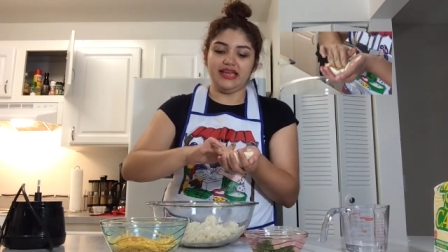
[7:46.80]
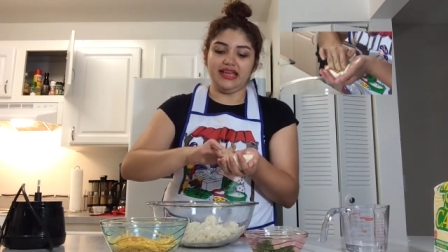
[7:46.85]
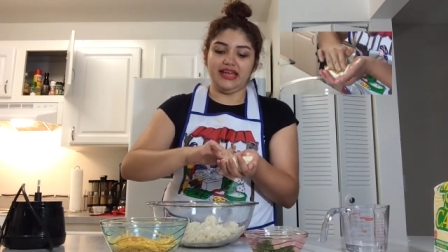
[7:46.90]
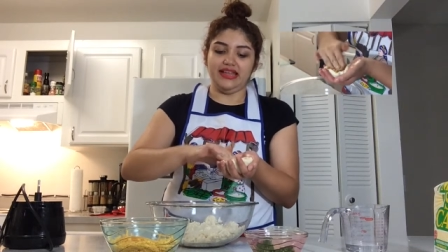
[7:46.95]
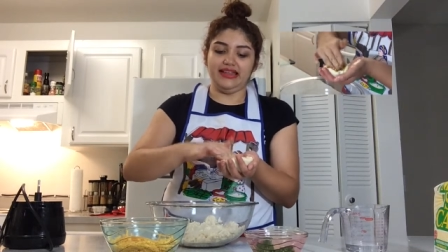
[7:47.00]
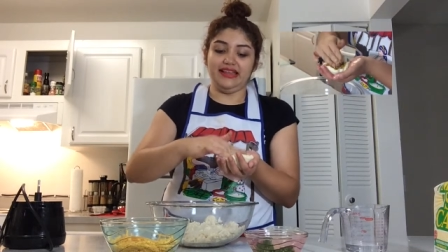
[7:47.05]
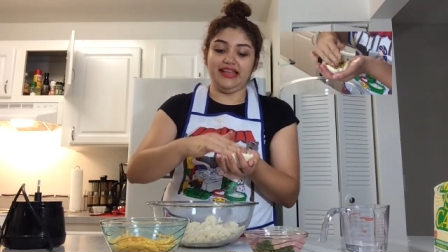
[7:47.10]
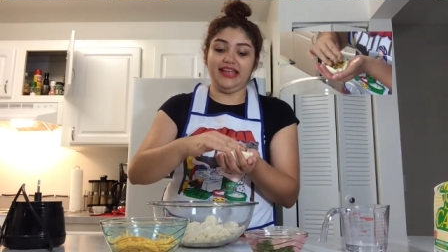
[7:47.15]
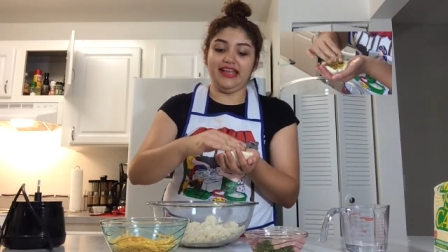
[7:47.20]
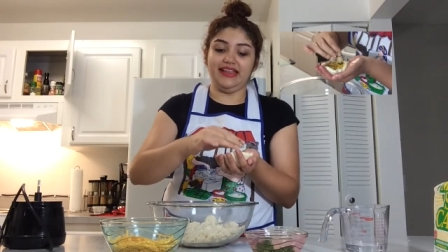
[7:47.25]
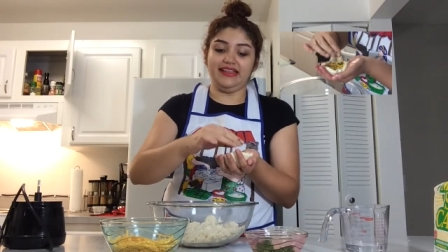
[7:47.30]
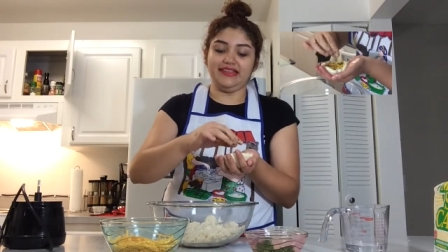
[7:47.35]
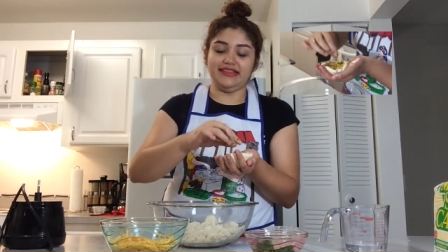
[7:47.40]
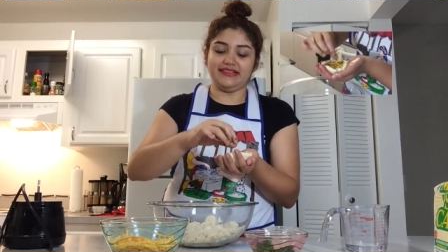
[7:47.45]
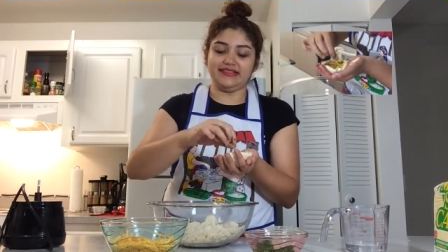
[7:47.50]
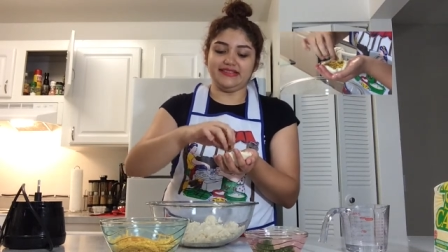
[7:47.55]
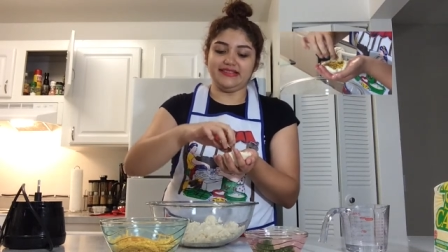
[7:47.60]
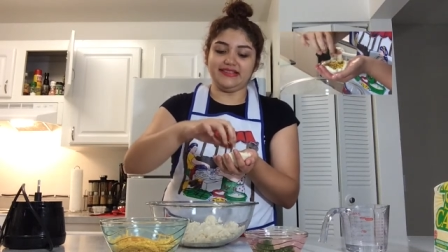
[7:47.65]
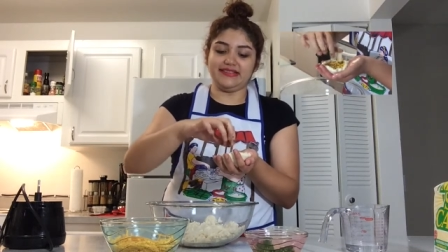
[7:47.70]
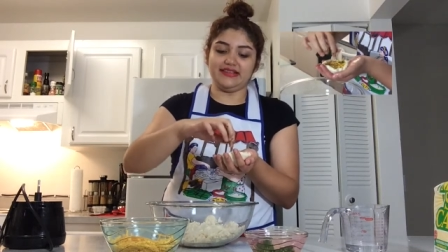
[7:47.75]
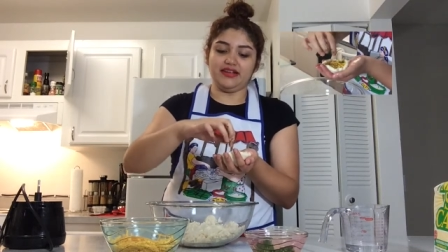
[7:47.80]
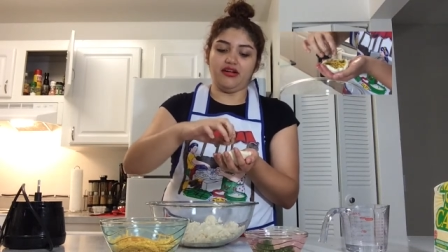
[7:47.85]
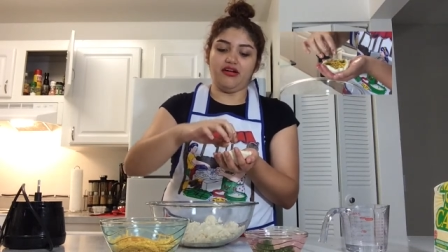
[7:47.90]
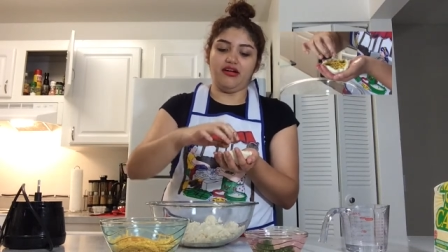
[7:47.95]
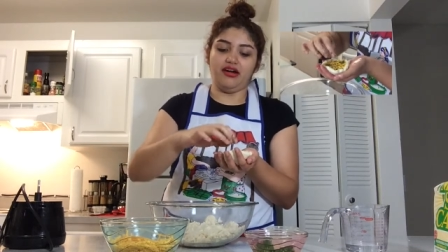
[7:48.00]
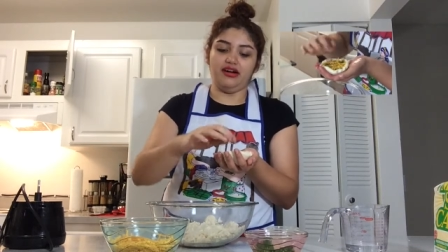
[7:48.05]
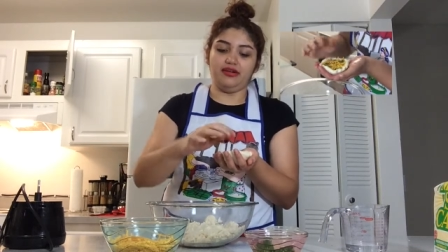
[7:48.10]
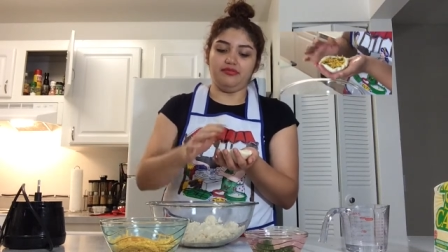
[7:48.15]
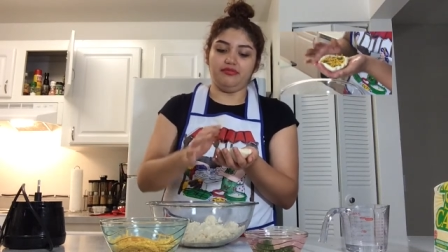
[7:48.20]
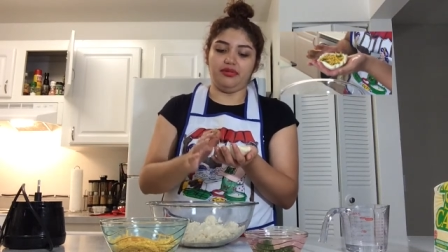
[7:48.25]
And then this is the
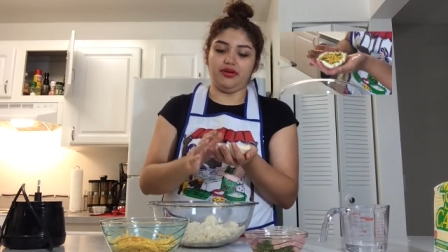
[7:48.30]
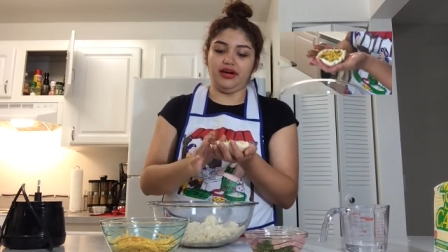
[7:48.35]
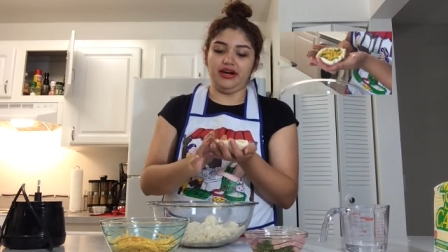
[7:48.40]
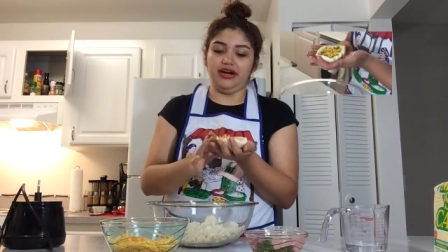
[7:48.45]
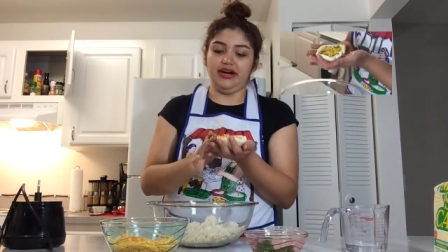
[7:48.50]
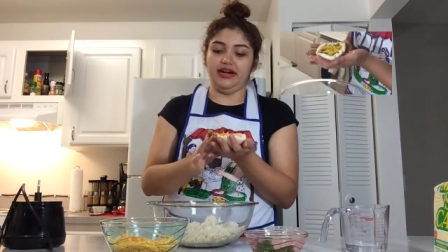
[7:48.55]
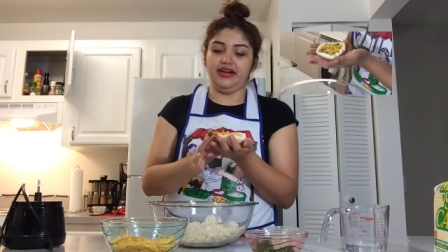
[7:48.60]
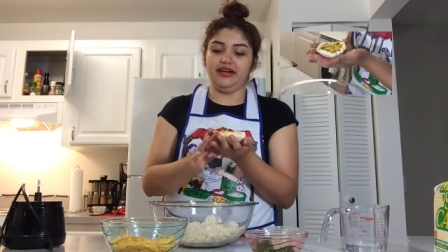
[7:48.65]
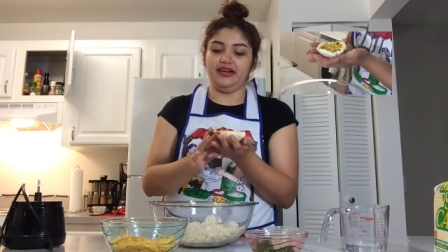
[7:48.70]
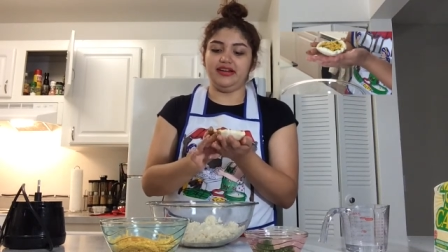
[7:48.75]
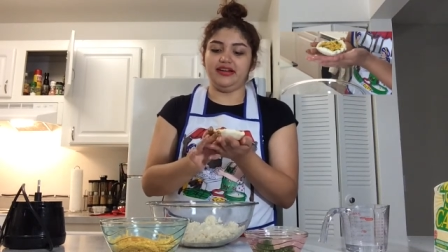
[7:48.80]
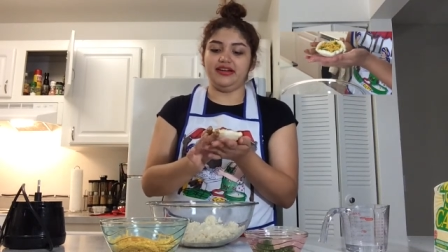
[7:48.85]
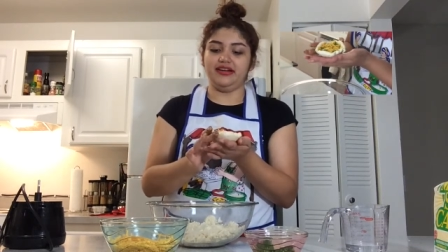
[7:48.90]
hard part,